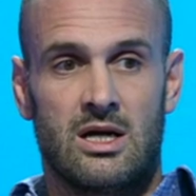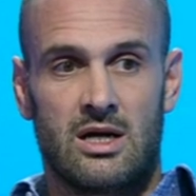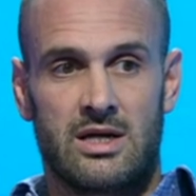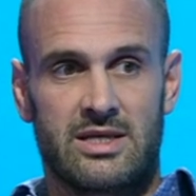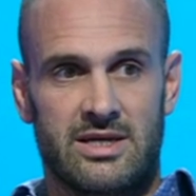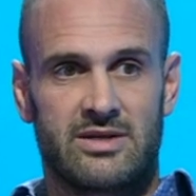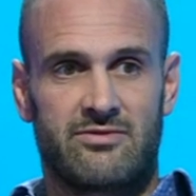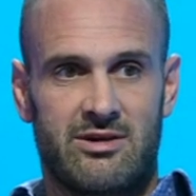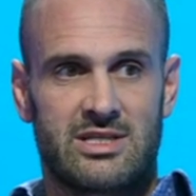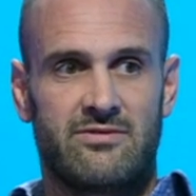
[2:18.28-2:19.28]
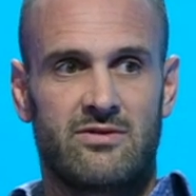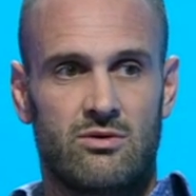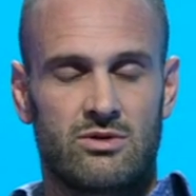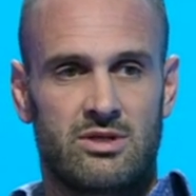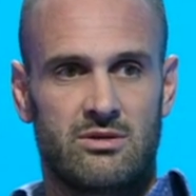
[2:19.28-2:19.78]
I think it's very
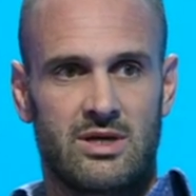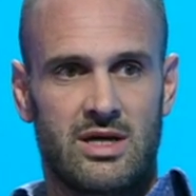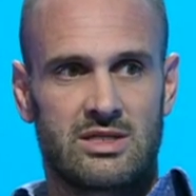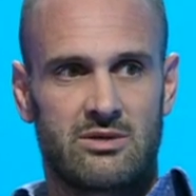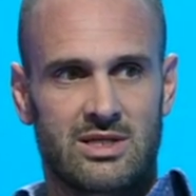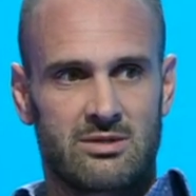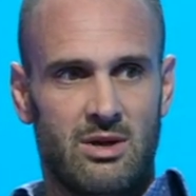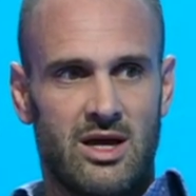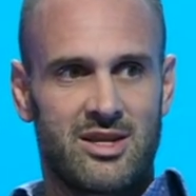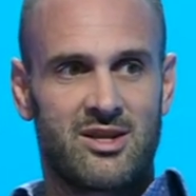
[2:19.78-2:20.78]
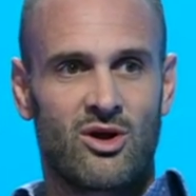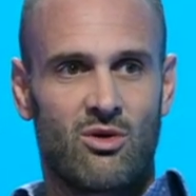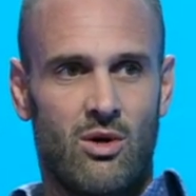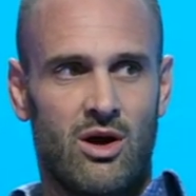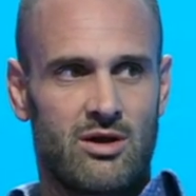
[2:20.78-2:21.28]
difficult to explain
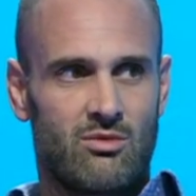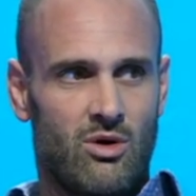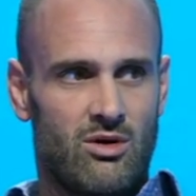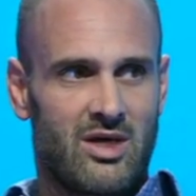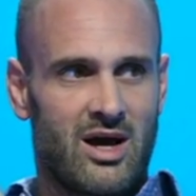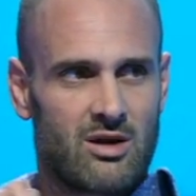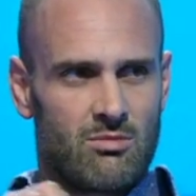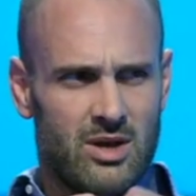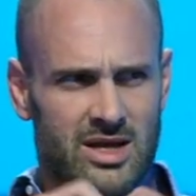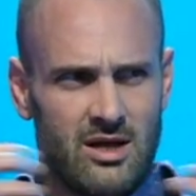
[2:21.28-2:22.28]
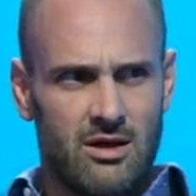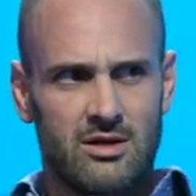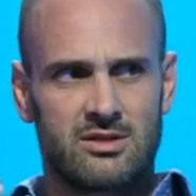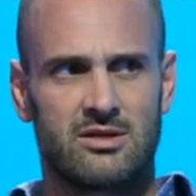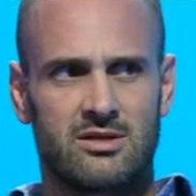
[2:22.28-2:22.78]
quite what that complete and
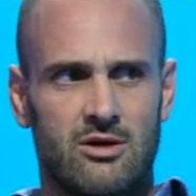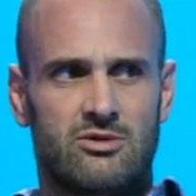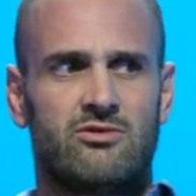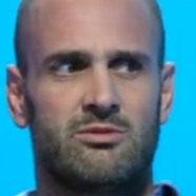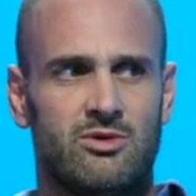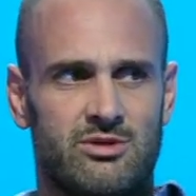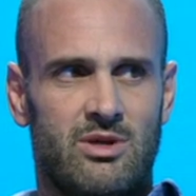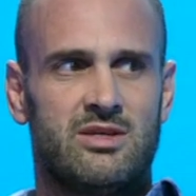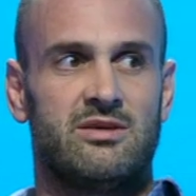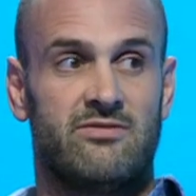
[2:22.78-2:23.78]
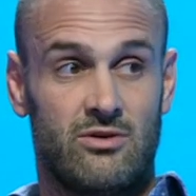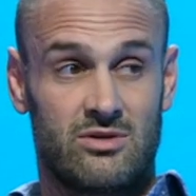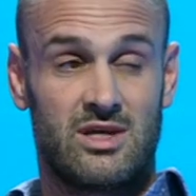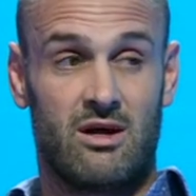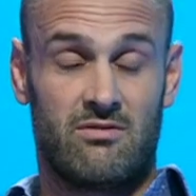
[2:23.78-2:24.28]
utter total responsibility for
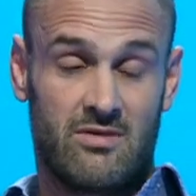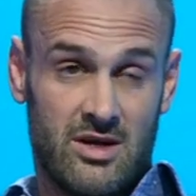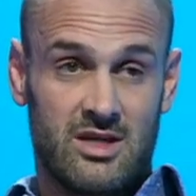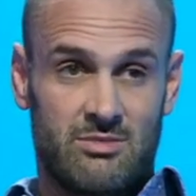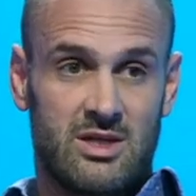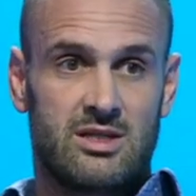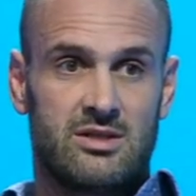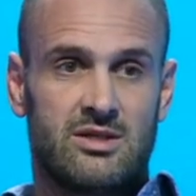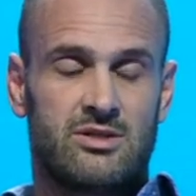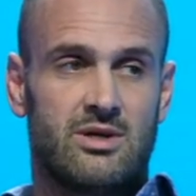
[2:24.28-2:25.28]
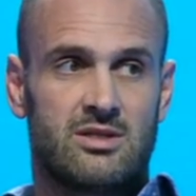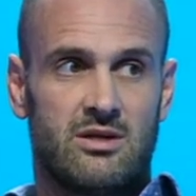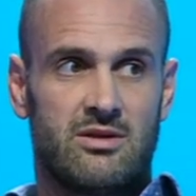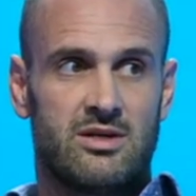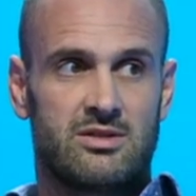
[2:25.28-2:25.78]
yourself, especially in a situation
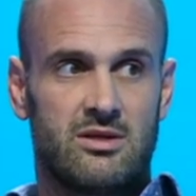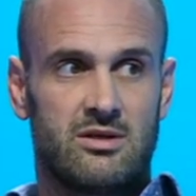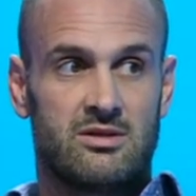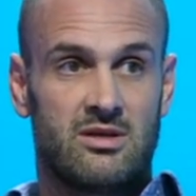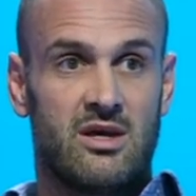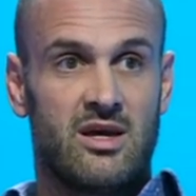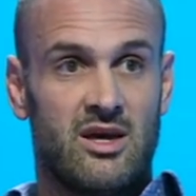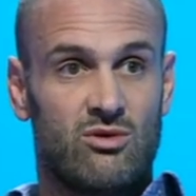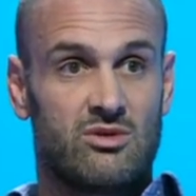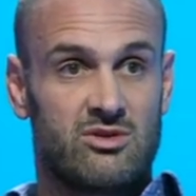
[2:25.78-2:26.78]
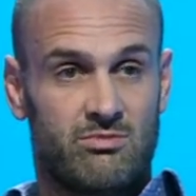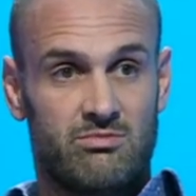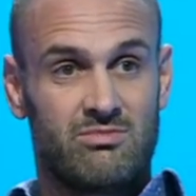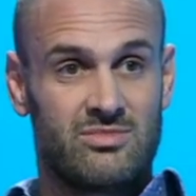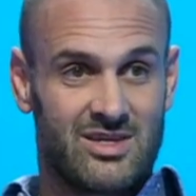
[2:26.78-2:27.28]
like this, does in order
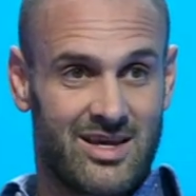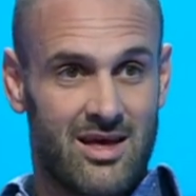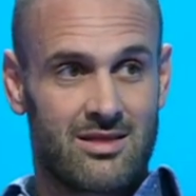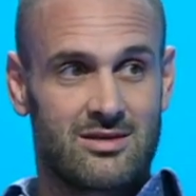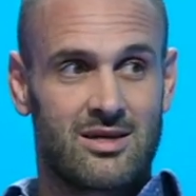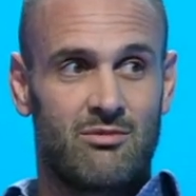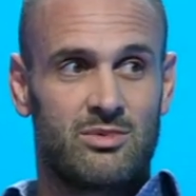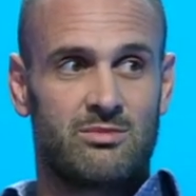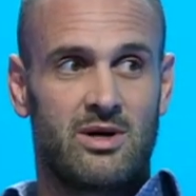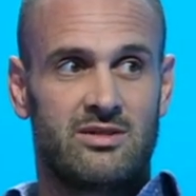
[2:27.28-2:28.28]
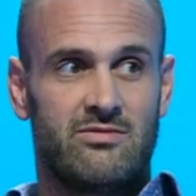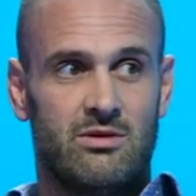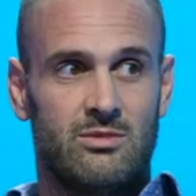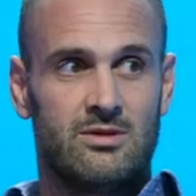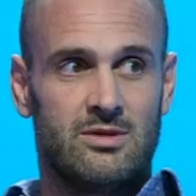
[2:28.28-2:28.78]
to get things out of perspective a little bit.